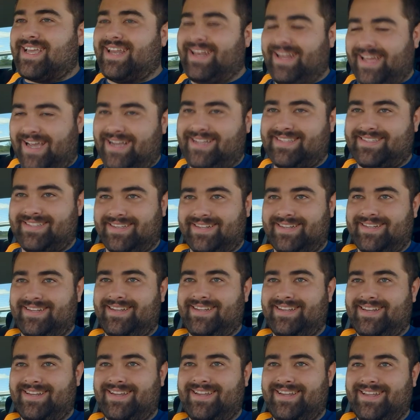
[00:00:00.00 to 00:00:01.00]
connected.
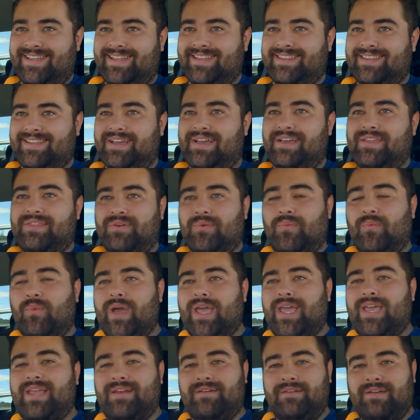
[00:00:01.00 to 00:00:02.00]
The
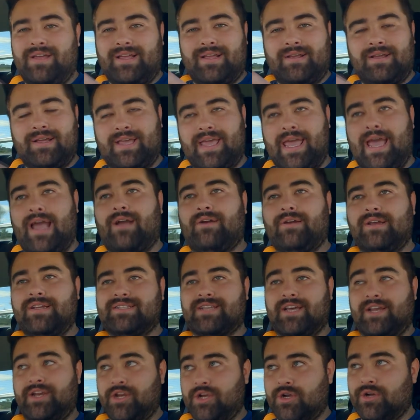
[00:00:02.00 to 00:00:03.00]
weight
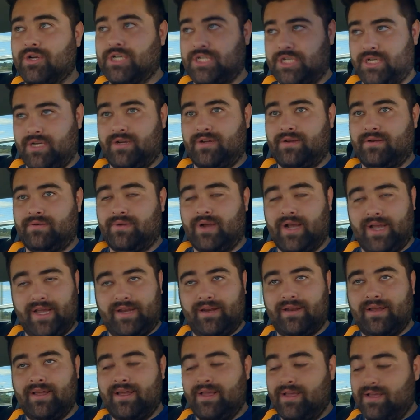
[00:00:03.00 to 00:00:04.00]
carries inertia,
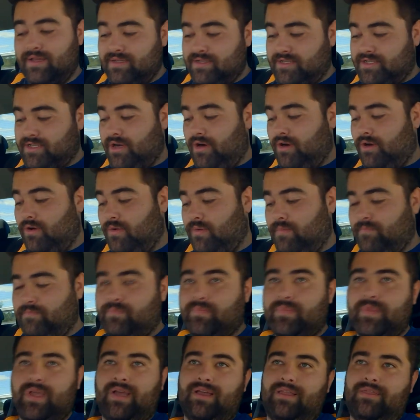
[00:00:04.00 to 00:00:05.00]
right? So
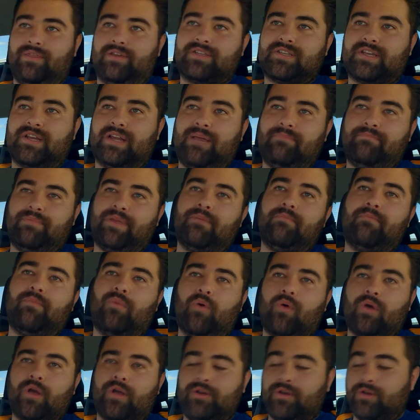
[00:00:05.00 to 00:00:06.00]
there's gonna be
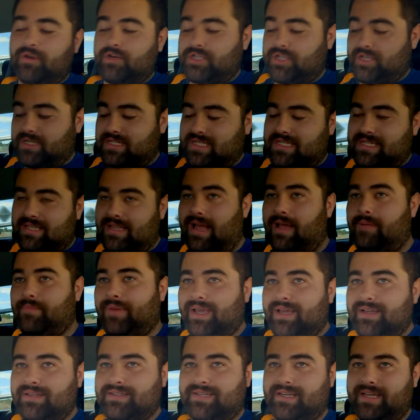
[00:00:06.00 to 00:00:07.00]
more inertia
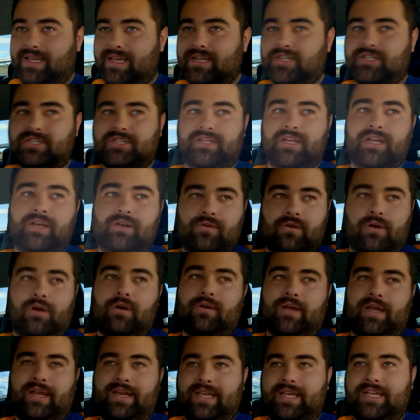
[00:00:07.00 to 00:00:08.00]
slamming into each
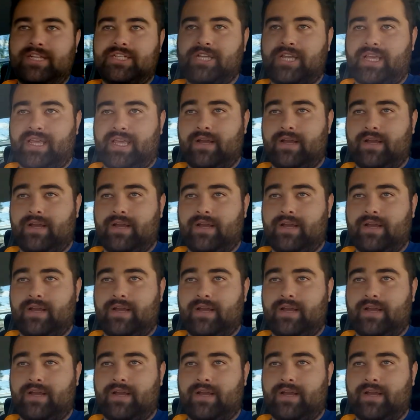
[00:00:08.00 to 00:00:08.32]
synchro and each